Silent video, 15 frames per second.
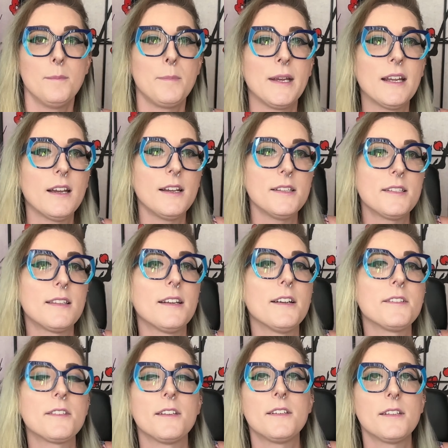because
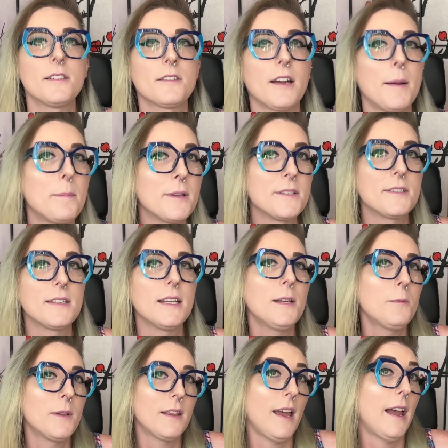there's a
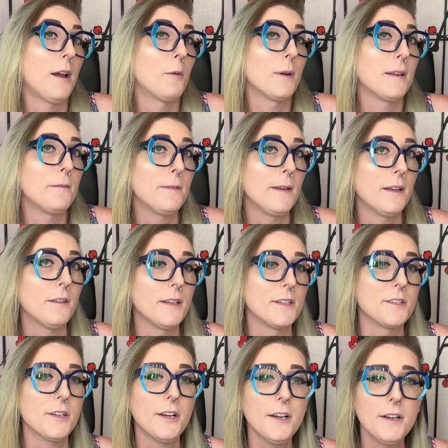discrepancy with how we feel
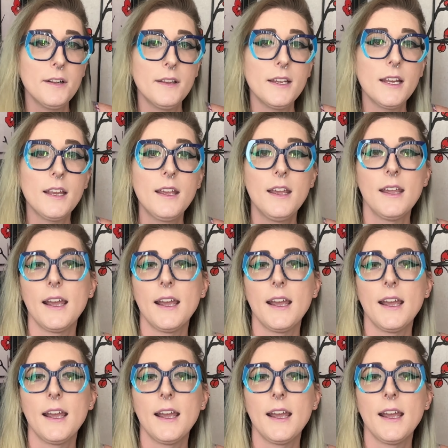internally